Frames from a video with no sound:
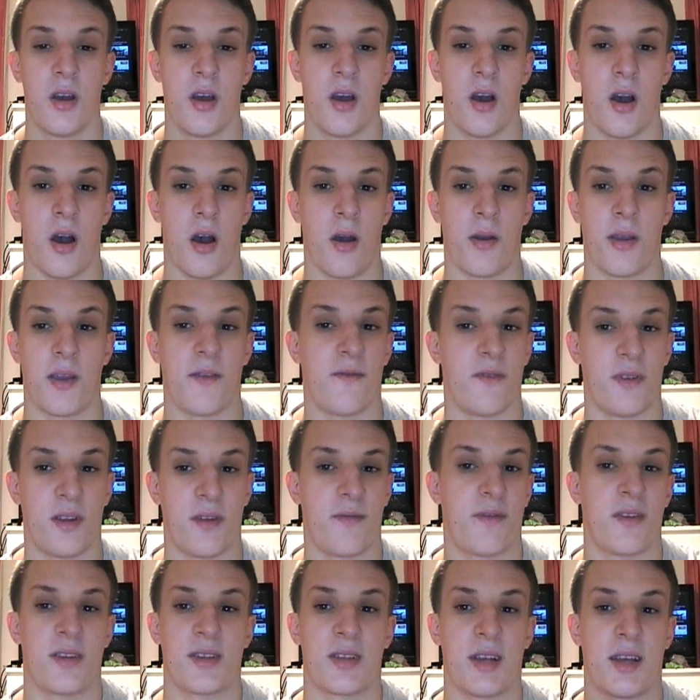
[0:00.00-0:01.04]
uh, even
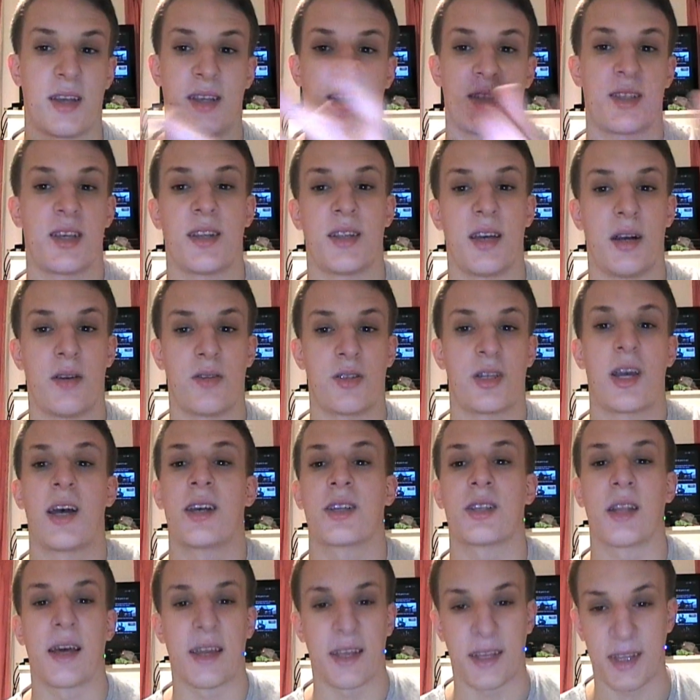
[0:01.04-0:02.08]
if it's like sit down
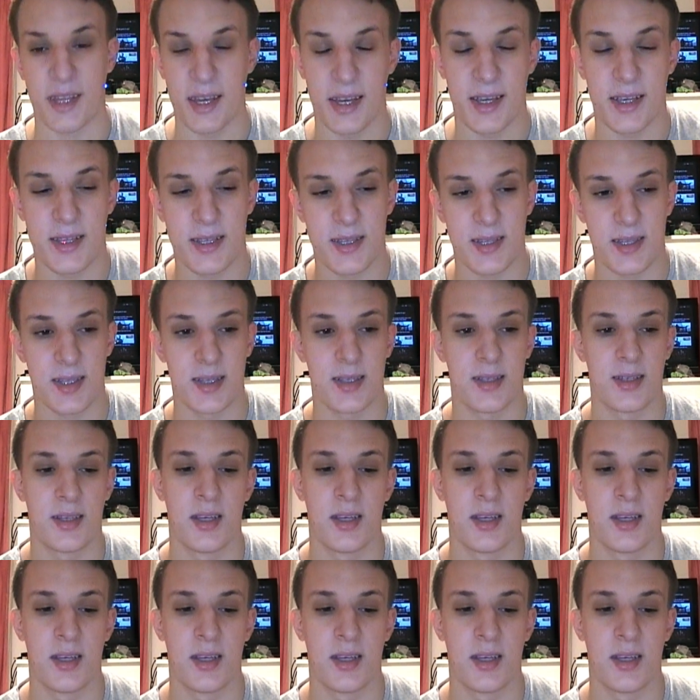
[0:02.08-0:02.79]
chats like this